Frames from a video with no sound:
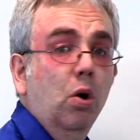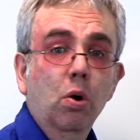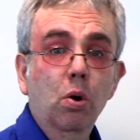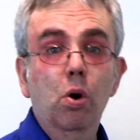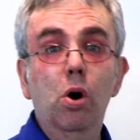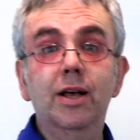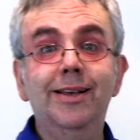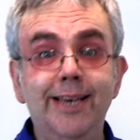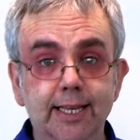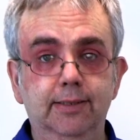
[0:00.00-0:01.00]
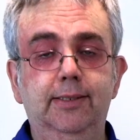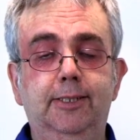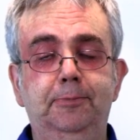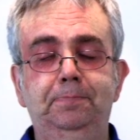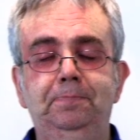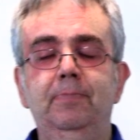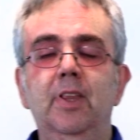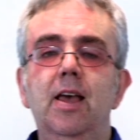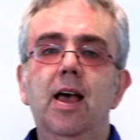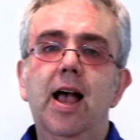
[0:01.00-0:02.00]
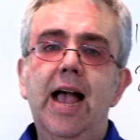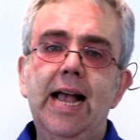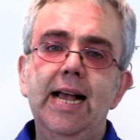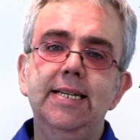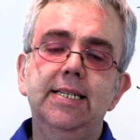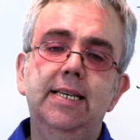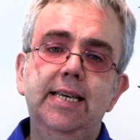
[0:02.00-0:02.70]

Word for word: Or gilts. And